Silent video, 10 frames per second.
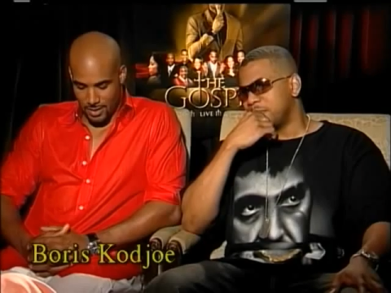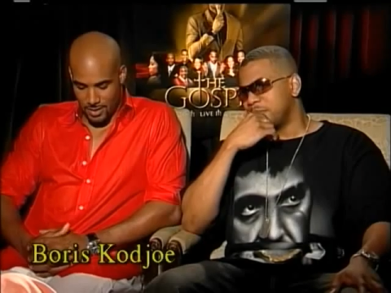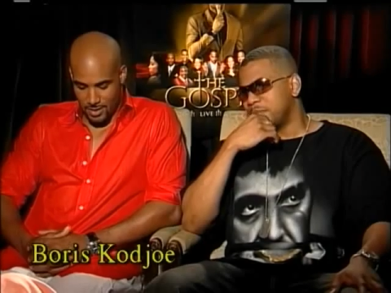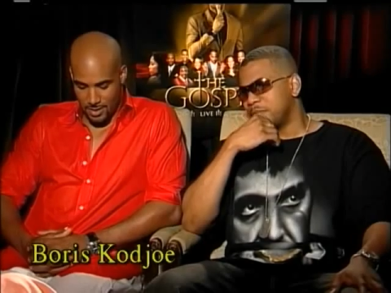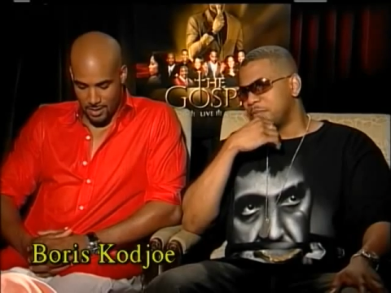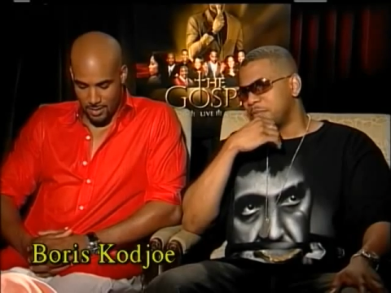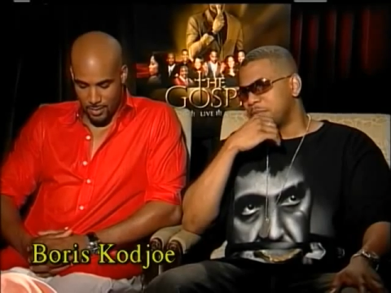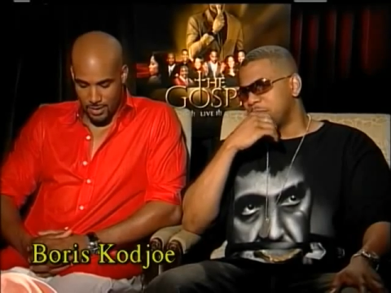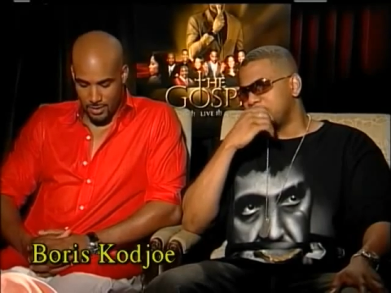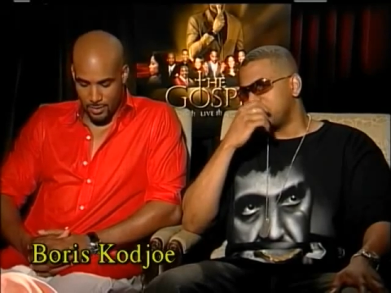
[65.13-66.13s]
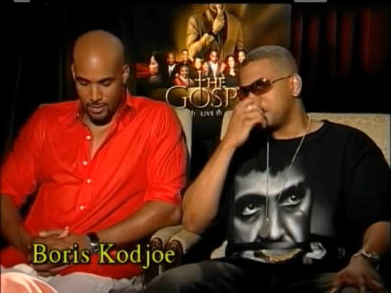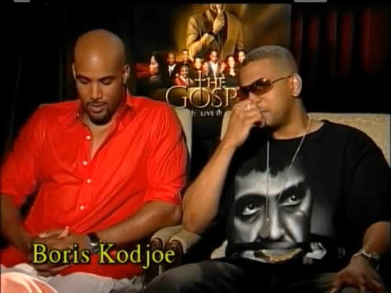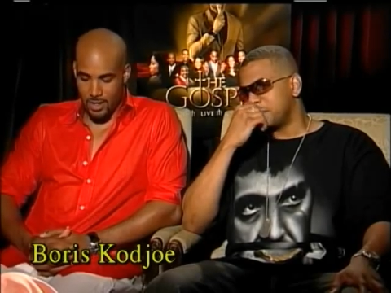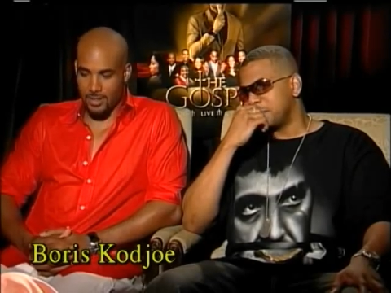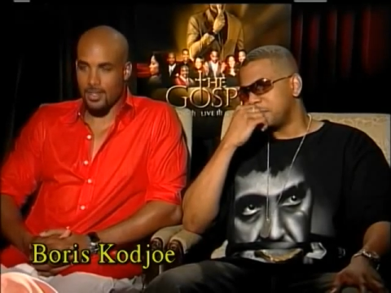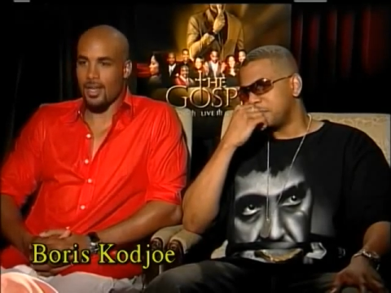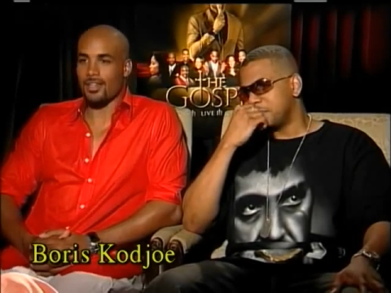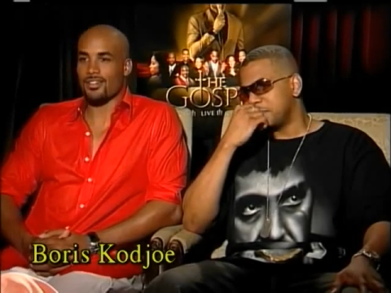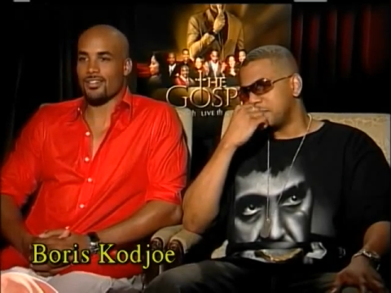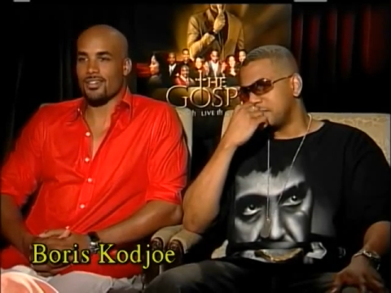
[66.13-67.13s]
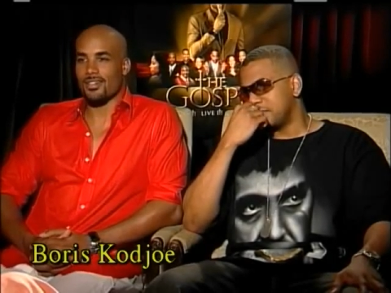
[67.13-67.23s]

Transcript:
Speaker 1: that. Uh, it was it was quite a challenge.